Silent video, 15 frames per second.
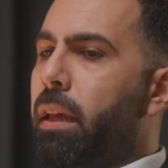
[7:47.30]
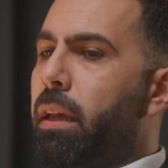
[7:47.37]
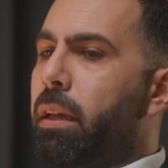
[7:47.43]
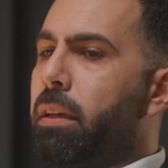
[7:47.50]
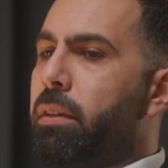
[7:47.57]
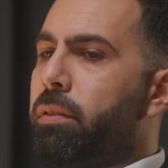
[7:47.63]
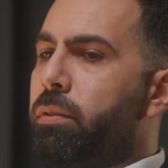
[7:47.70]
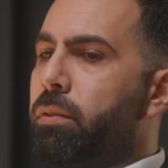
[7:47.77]

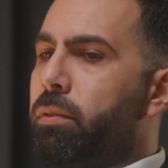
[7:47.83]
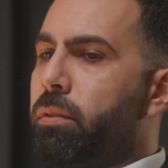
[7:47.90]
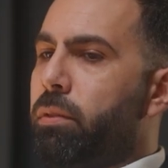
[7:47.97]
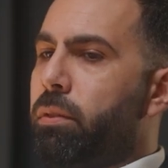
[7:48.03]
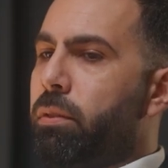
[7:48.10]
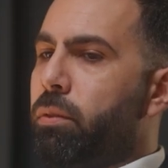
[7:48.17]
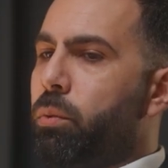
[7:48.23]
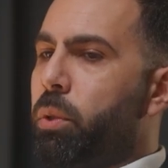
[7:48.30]
is,
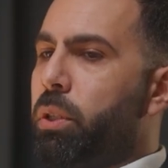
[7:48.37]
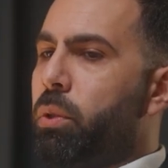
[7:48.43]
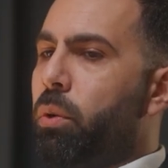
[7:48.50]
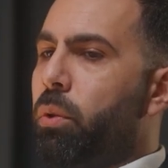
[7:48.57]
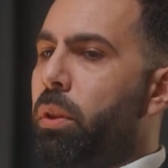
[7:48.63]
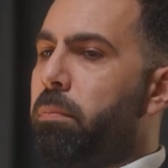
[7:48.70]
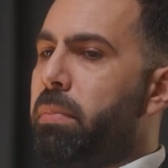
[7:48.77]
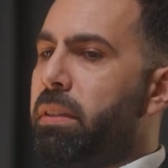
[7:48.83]
we
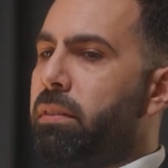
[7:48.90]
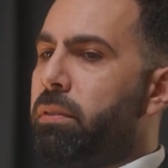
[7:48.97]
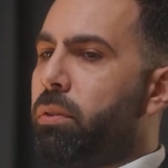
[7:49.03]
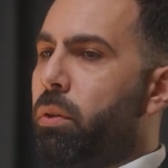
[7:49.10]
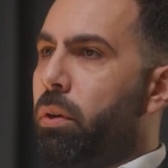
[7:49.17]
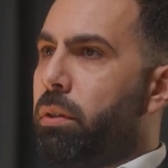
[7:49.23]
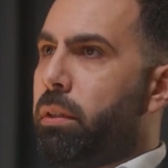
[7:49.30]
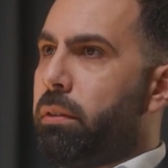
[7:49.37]
know the business
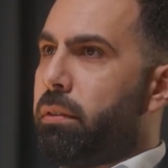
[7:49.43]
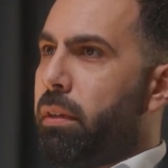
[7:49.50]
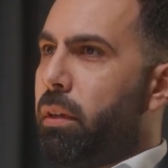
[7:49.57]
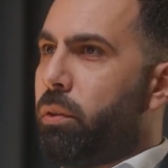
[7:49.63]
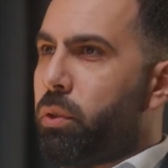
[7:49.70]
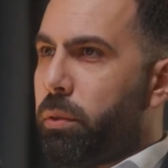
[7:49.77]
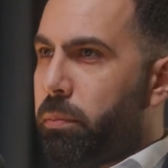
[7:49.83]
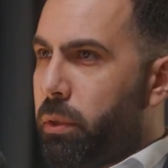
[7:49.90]
owners, the
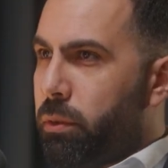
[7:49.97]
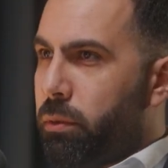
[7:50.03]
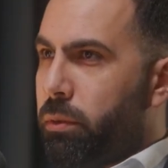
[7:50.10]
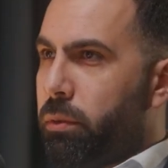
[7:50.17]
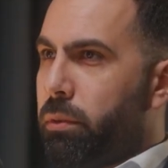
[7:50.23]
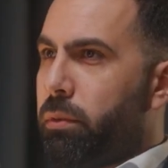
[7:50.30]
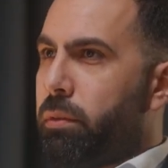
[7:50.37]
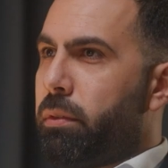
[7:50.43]

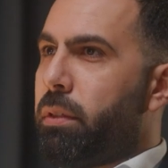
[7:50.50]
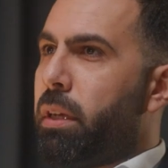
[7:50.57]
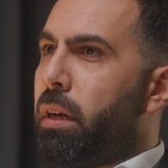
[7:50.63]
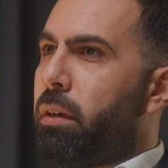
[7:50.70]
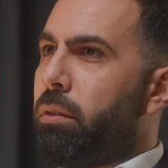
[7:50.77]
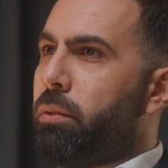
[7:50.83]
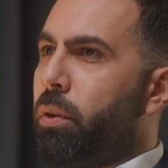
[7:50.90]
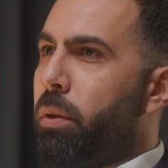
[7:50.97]
entrepreneurs, they
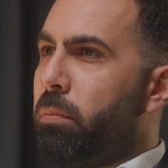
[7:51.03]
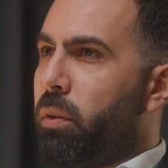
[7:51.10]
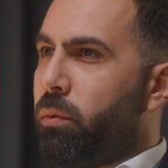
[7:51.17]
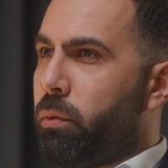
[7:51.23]
are on